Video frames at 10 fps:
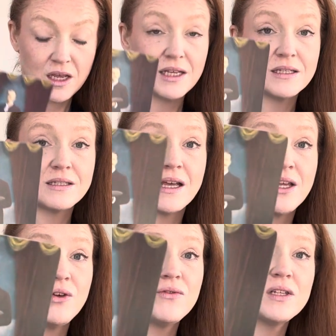is that
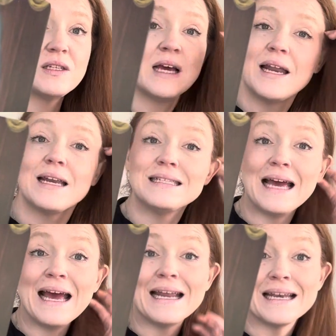you've decided
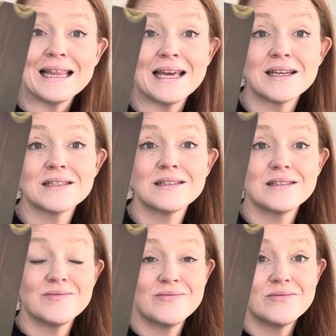to end things.
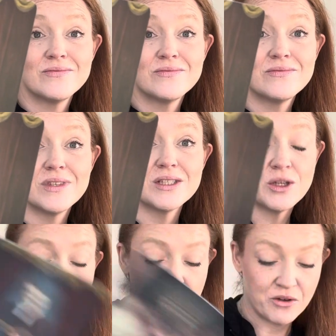This
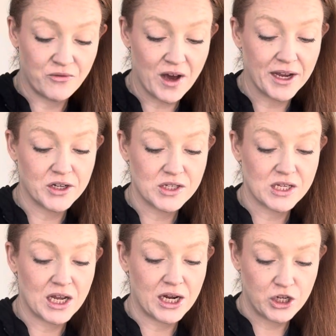could be a fire
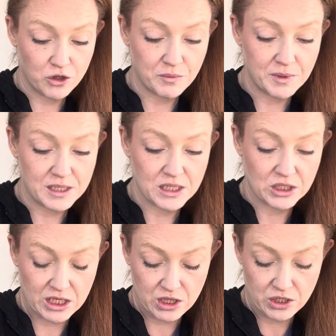sign. You could be
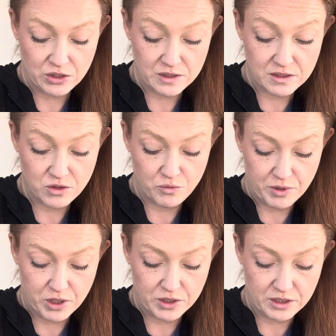dealing with this new
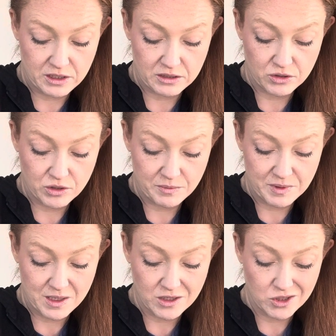person, could
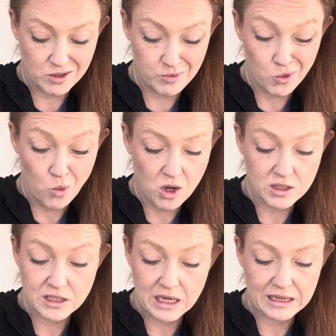potentially be a water
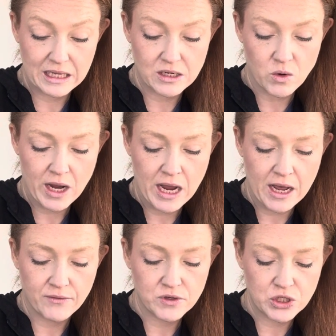sign. They don't
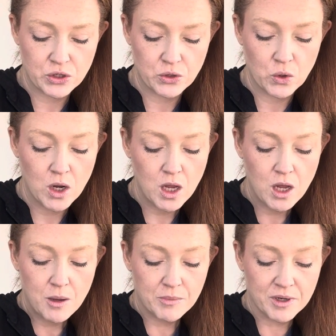have to,
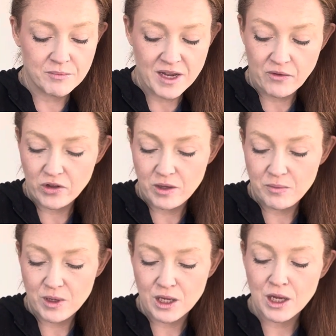but I'm definitely
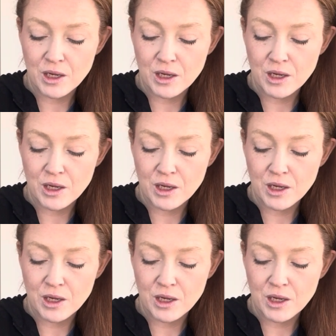picking